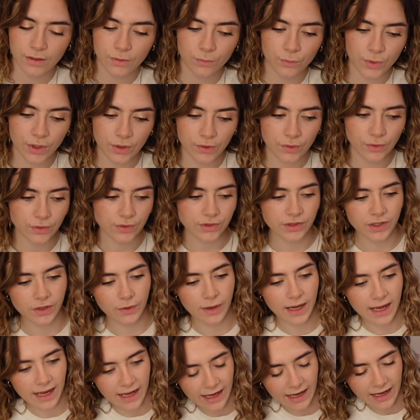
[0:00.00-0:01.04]
We also
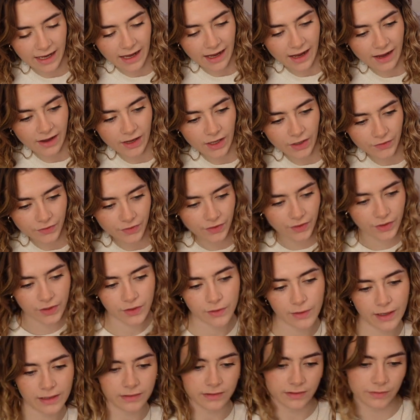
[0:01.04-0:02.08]
have, who
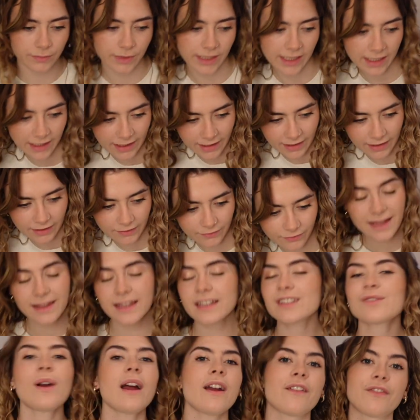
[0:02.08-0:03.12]
else do we have?
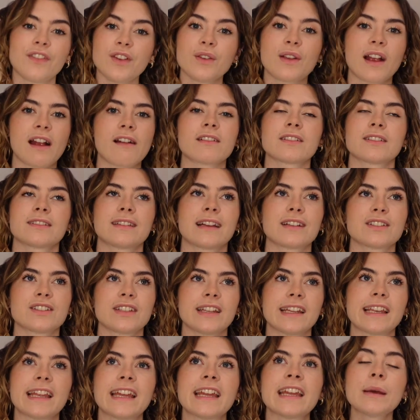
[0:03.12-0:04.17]
There's quite a few characters
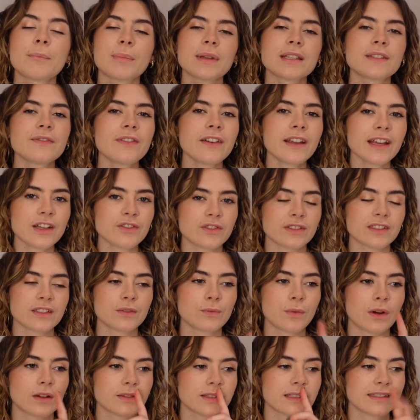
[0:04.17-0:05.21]
actually in it, but it's a very interesting
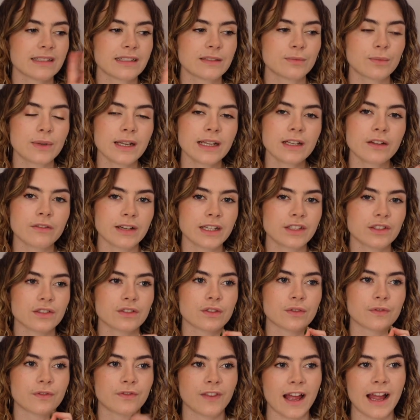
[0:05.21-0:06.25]
world. There's these weird creatures
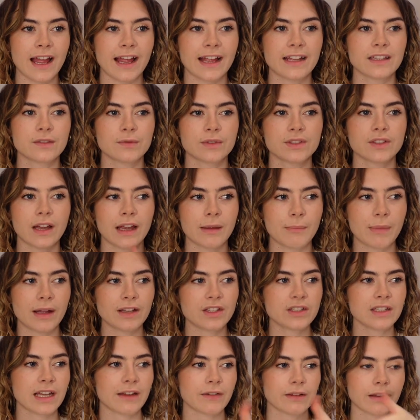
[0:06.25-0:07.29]
called flatheads, which I
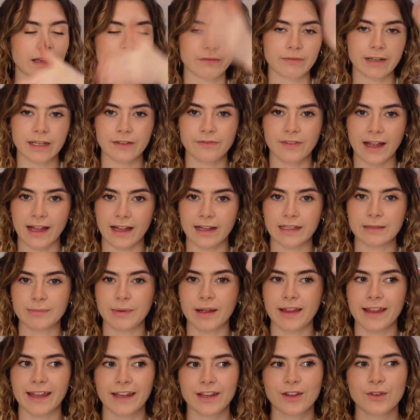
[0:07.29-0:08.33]
imagined having like really flat heads,
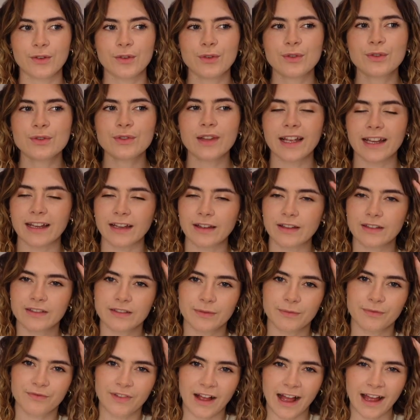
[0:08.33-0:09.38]
but then I googled like
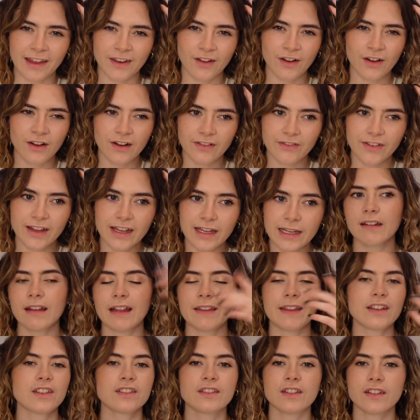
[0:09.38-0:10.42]
some fan art of it
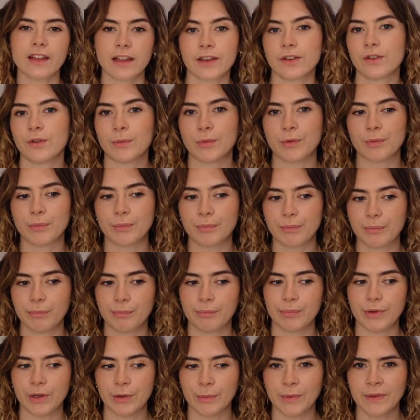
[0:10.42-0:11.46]
and they just look like normal
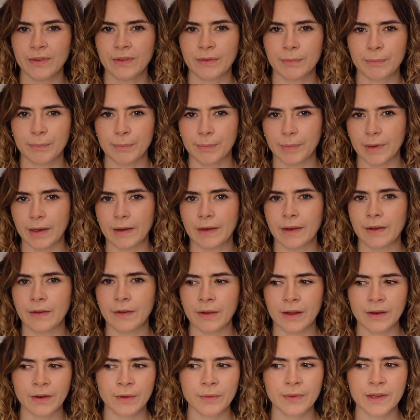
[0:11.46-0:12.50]
humans, but
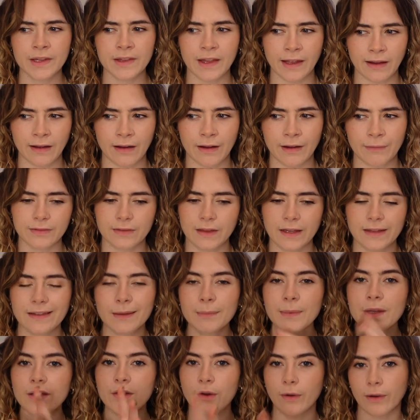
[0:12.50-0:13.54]
I don't think they are. There's
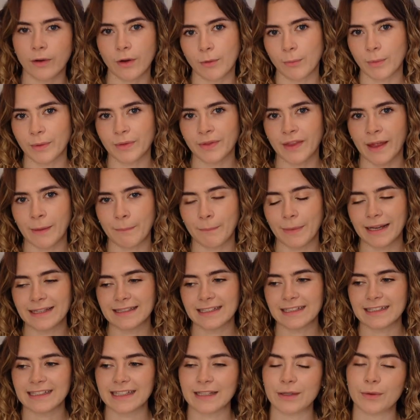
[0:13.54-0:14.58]
something going on with them
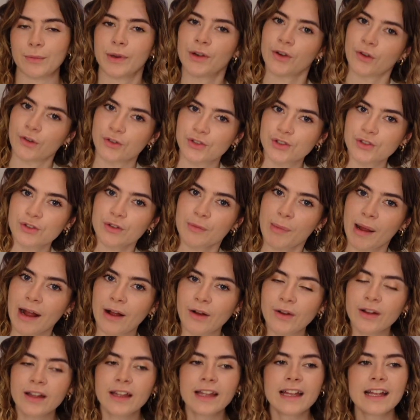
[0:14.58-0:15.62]
basically that we're not sure
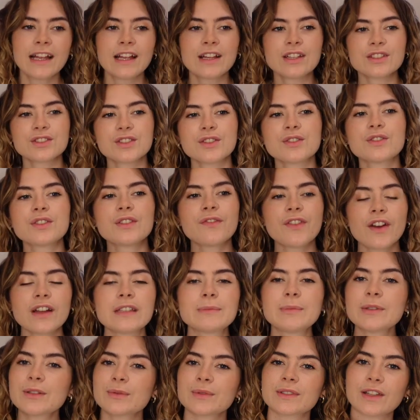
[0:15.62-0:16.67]
about. So the
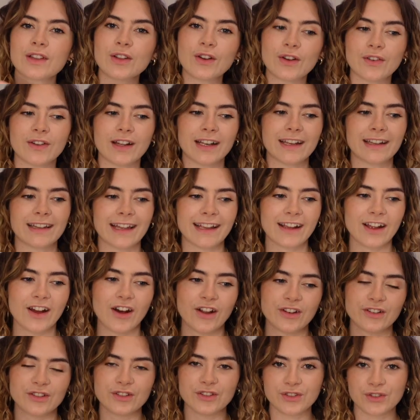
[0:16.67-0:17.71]
first book was a lot of kind of like
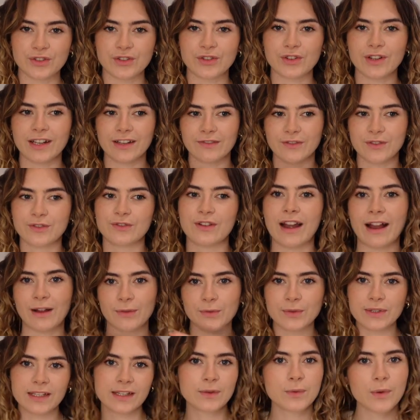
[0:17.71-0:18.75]
unsure kind of
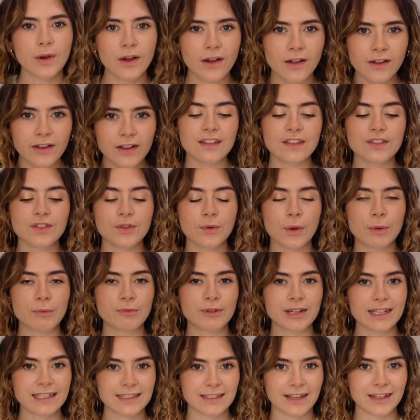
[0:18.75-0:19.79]
grounding work, so I'm
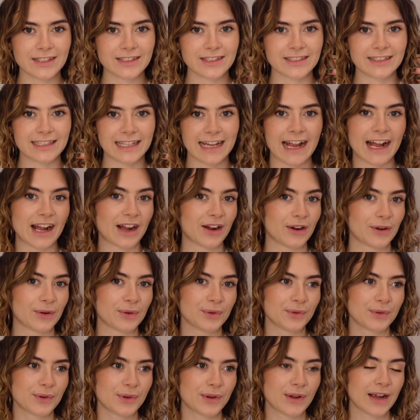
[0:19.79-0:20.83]
really excited to see
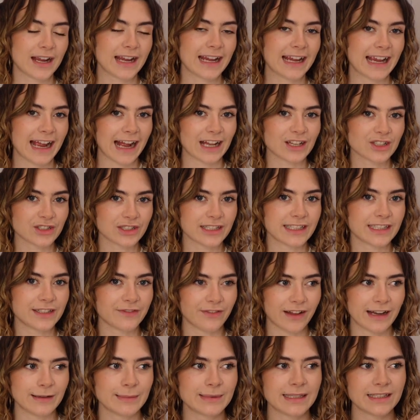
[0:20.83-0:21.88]
how it actually
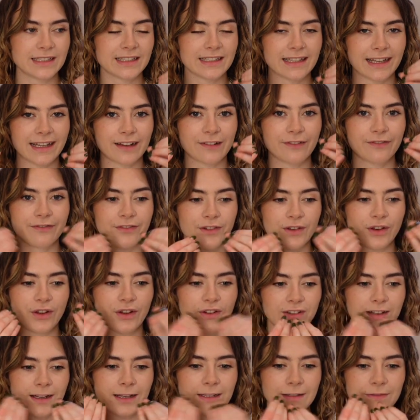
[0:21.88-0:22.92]
develops into like a
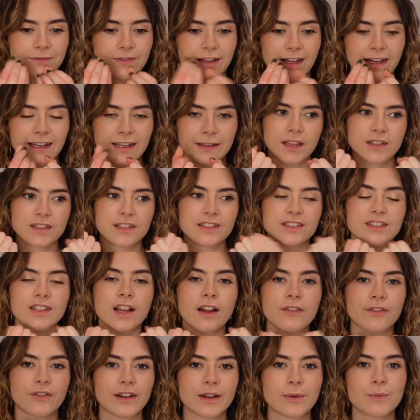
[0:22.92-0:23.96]
full-on kind of like
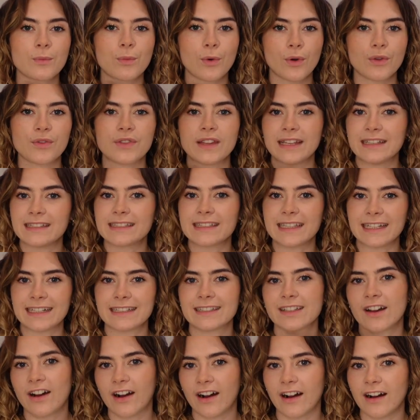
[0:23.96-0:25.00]
discovering what these
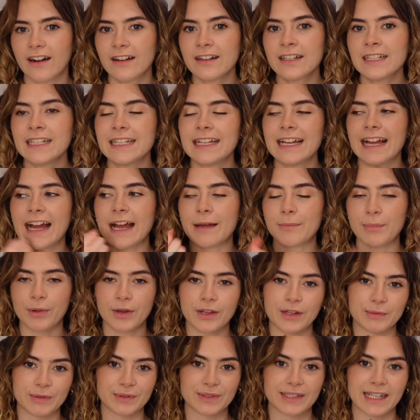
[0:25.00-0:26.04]
things are and
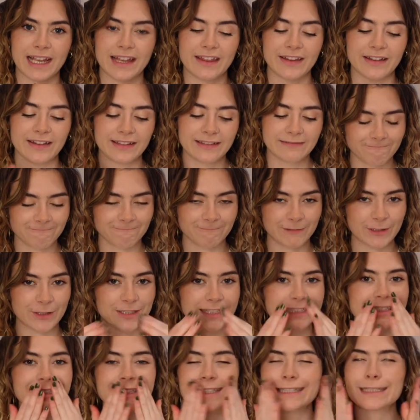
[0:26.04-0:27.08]
putting them all together,
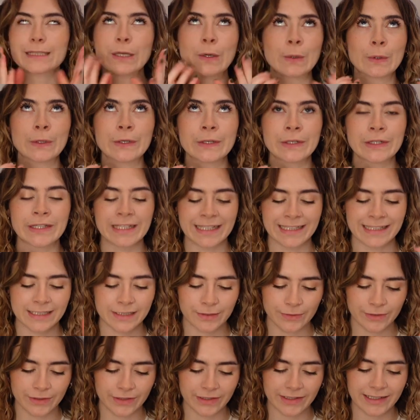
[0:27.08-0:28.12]
because it's so good. It's
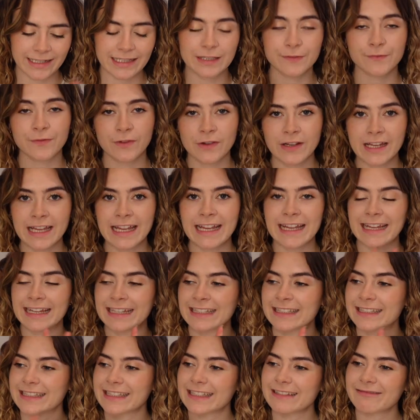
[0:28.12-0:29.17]
so good. It's funny,
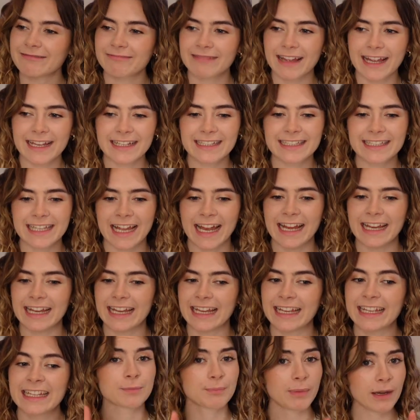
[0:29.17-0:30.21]
it's
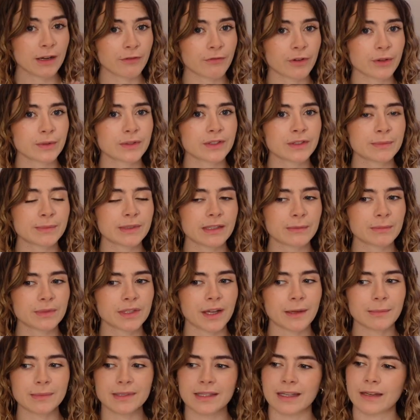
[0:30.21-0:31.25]
entertaining, a bit gruesome
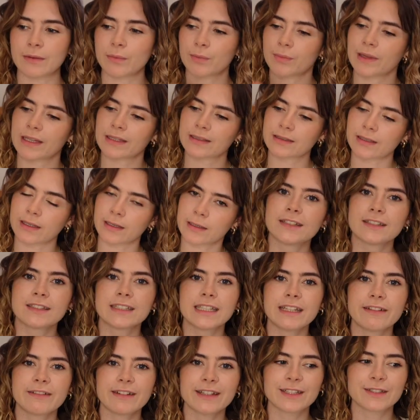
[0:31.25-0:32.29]
sometimes, like there's like
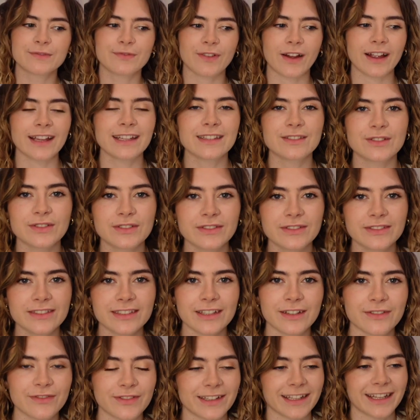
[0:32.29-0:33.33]
serious fights on
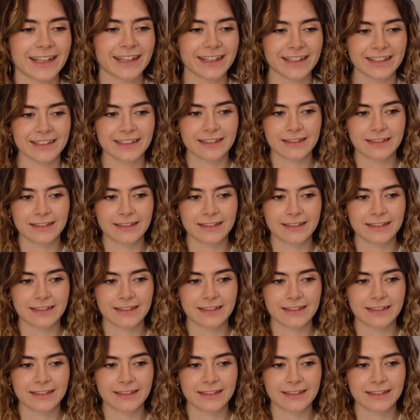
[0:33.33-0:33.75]
stuff and like